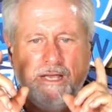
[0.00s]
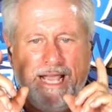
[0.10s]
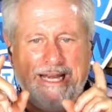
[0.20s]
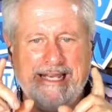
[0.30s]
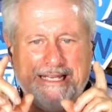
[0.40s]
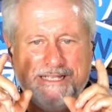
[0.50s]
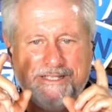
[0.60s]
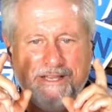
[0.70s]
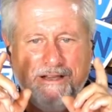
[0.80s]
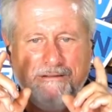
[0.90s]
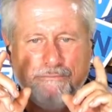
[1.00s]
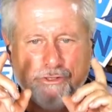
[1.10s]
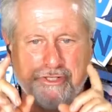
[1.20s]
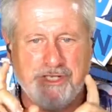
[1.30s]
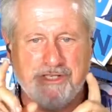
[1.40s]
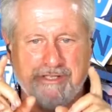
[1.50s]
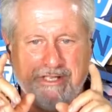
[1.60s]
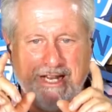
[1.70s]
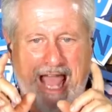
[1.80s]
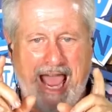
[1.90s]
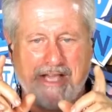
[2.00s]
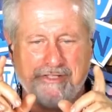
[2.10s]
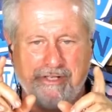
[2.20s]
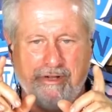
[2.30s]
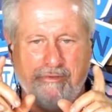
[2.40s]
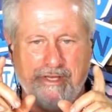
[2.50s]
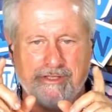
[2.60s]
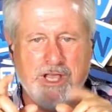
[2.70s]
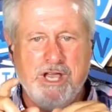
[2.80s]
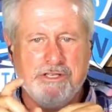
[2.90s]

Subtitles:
and his persistent action on this.